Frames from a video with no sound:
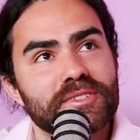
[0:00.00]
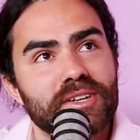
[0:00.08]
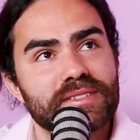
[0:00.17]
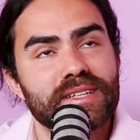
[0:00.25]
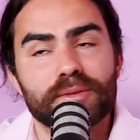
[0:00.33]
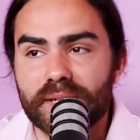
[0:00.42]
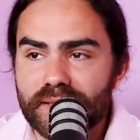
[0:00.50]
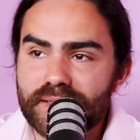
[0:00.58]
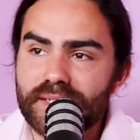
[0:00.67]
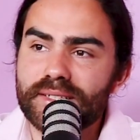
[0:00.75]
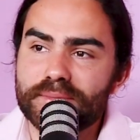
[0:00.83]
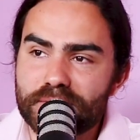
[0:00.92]
the hot take would be like,
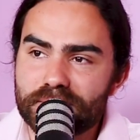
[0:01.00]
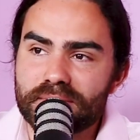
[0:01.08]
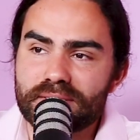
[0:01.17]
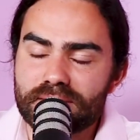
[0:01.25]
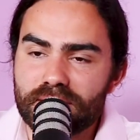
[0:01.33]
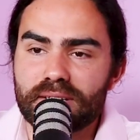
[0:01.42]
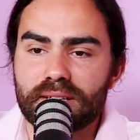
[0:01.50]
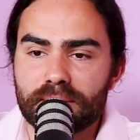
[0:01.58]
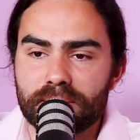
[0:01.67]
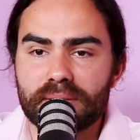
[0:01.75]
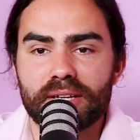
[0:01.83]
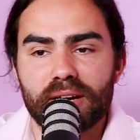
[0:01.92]
Jacob Zuma is not healthy.
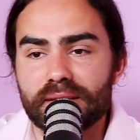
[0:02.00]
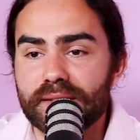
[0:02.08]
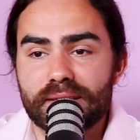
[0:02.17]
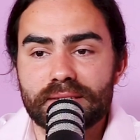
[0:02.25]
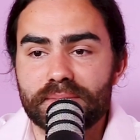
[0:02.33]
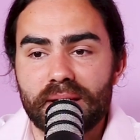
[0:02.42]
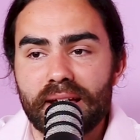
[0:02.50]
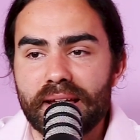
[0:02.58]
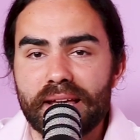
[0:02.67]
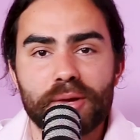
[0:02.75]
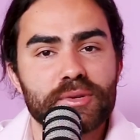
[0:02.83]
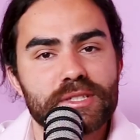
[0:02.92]
But yeah,
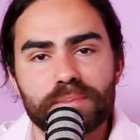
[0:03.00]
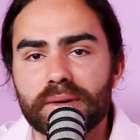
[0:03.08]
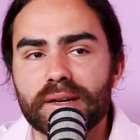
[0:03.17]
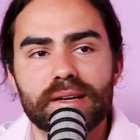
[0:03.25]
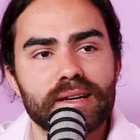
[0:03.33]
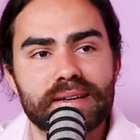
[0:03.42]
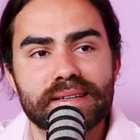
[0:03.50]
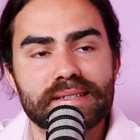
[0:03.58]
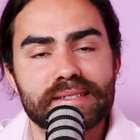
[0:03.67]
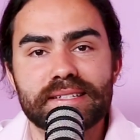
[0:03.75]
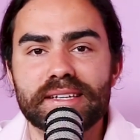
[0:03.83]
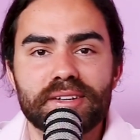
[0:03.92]
he was spotted in a
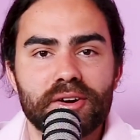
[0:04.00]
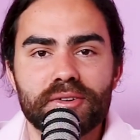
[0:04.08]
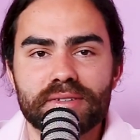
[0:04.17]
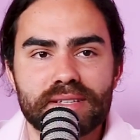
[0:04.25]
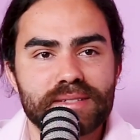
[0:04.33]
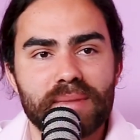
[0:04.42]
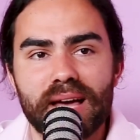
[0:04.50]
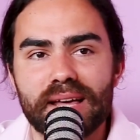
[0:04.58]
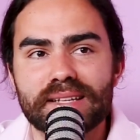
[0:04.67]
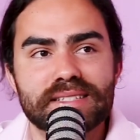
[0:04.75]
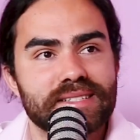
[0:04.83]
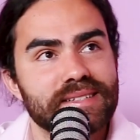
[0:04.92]
casino. This
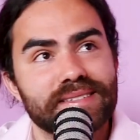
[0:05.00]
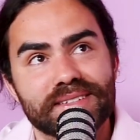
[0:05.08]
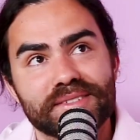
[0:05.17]
man is just